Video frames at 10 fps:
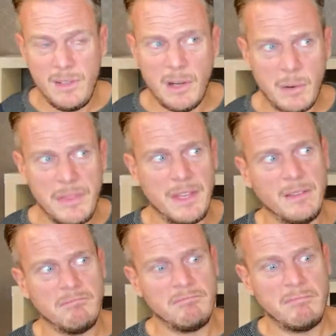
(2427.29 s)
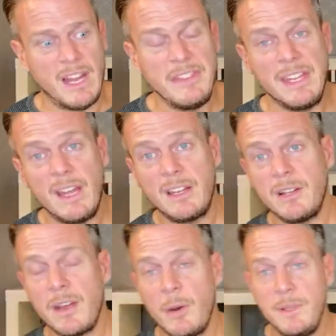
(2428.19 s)
You know, I think I could
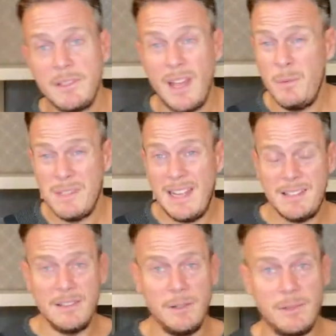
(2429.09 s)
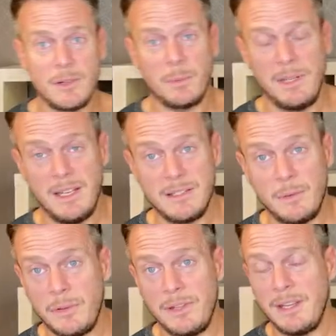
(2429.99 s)
go into, I was asked to do this a couple of years ago,
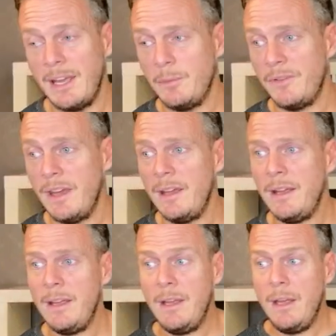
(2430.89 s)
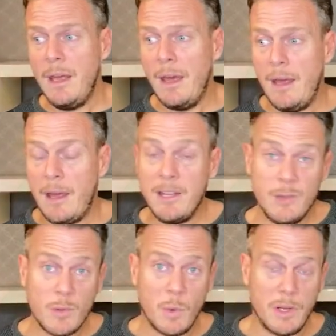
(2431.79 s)
nothing came of it. I
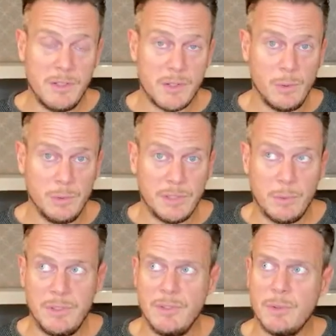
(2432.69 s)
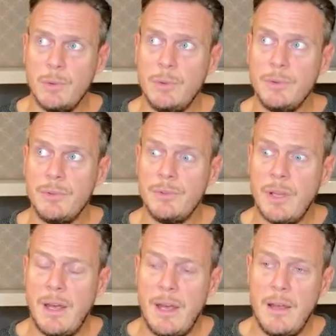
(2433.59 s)
used to work in schools. I was in schools,
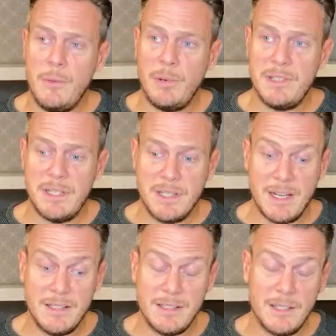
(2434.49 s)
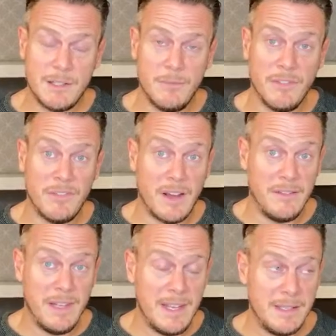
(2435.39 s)
the British education system for
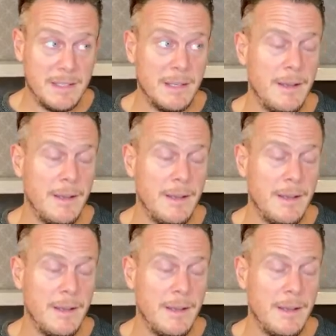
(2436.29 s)
5 years.